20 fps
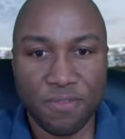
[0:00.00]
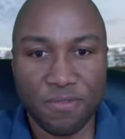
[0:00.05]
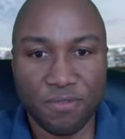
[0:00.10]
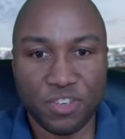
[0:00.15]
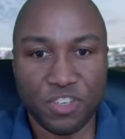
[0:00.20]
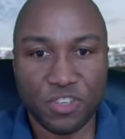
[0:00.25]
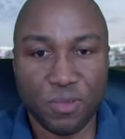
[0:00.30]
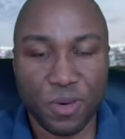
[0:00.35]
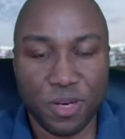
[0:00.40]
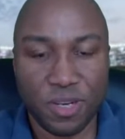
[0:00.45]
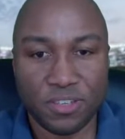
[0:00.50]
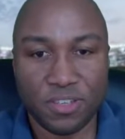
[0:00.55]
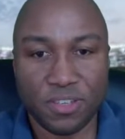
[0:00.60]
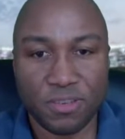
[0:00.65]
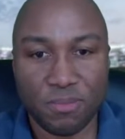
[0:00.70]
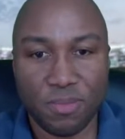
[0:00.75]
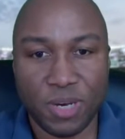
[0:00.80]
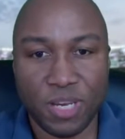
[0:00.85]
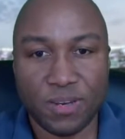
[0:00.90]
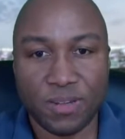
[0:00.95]
response as
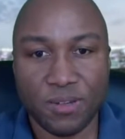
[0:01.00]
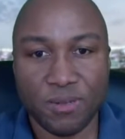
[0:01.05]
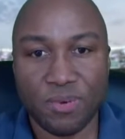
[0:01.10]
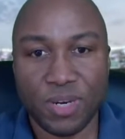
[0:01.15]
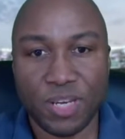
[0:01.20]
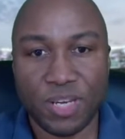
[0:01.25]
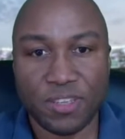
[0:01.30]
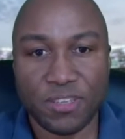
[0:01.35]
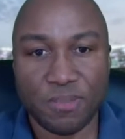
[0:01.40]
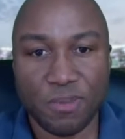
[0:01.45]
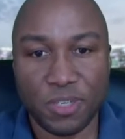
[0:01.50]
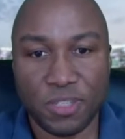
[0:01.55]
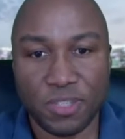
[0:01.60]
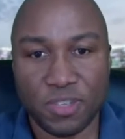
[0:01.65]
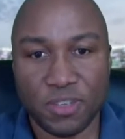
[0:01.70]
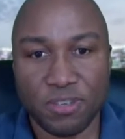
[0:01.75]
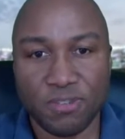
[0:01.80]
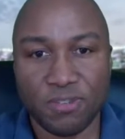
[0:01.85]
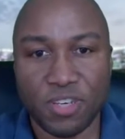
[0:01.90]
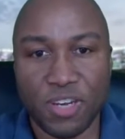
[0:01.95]
Michael Ricketts,
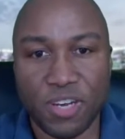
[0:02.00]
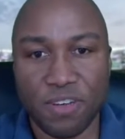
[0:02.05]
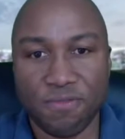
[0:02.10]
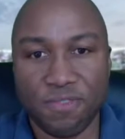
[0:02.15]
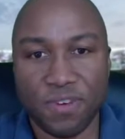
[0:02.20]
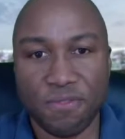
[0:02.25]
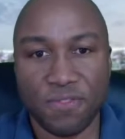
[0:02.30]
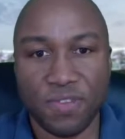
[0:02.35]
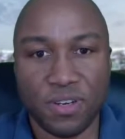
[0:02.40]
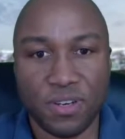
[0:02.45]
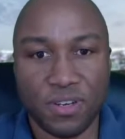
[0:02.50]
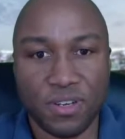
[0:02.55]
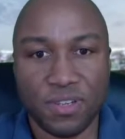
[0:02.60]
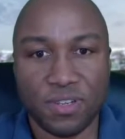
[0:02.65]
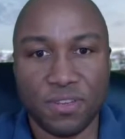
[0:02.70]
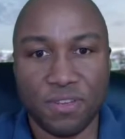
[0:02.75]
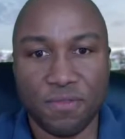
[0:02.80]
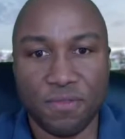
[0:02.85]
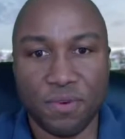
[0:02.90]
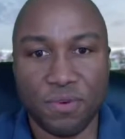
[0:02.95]
president of JFF, did an
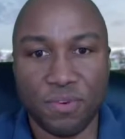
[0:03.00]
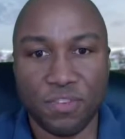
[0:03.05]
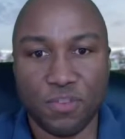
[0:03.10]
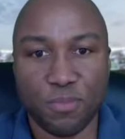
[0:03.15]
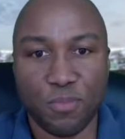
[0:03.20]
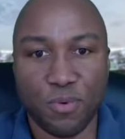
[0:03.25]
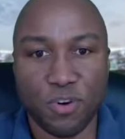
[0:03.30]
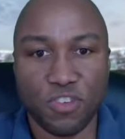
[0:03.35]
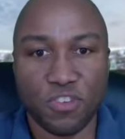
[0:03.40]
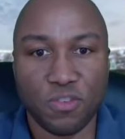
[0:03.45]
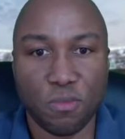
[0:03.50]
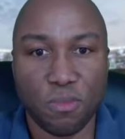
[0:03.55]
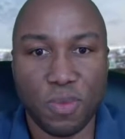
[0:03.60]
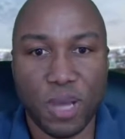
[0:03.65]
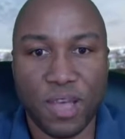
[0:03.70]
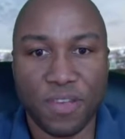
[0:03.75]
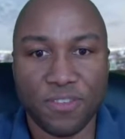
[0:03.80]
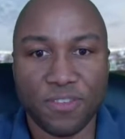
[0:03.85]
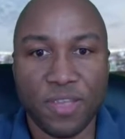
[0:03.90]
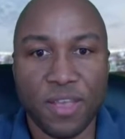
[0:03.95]
interview with
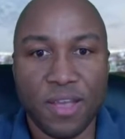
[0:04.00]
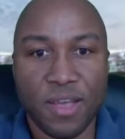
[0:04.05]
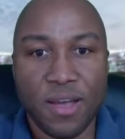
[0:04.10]
Sportsmax.